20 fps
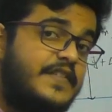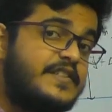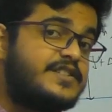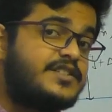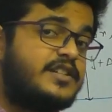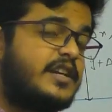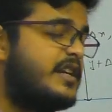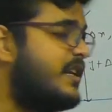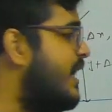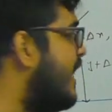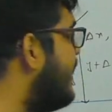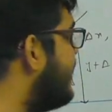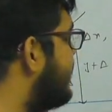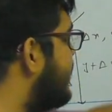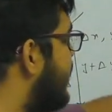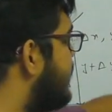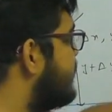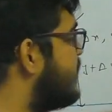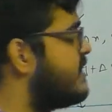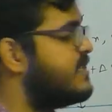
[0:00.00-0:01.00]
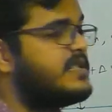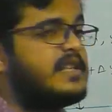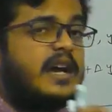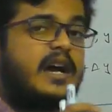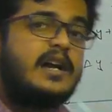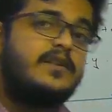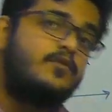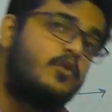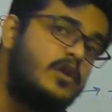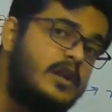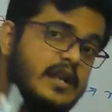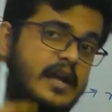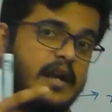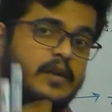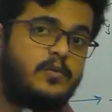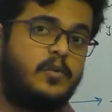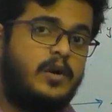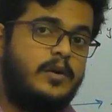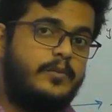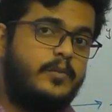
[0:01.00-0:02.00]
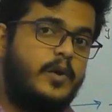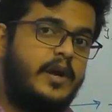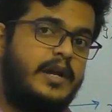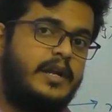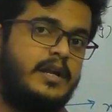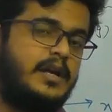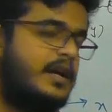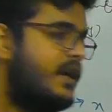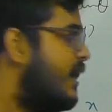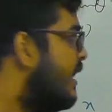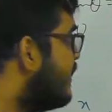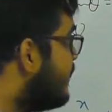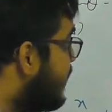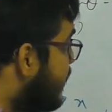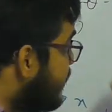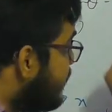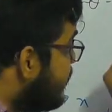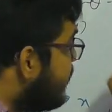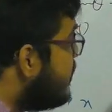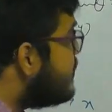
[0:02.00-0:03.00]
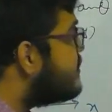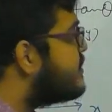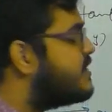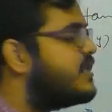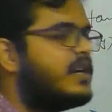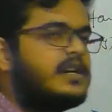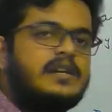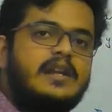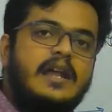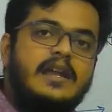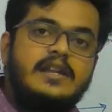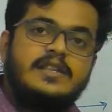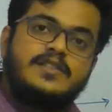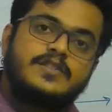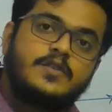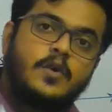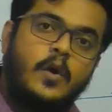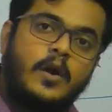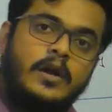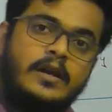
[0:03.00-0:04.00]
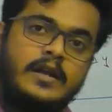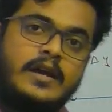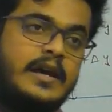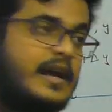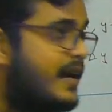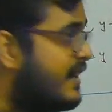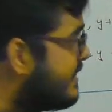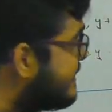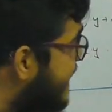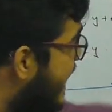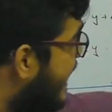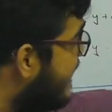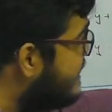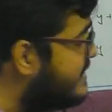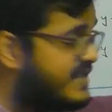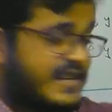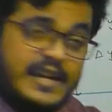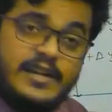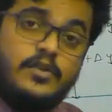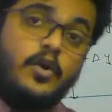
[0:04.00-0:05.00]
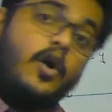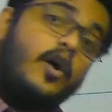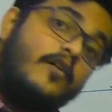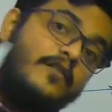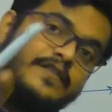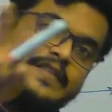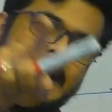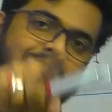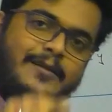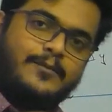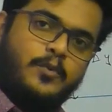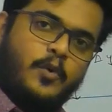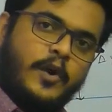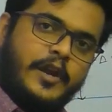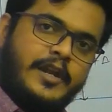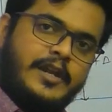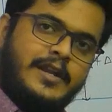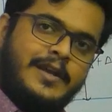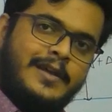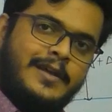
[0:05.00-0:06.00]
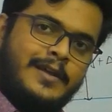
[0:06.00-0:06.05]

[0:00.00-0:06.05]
a straight line touches the curve only at one point, then this straight line is called tangent of that point.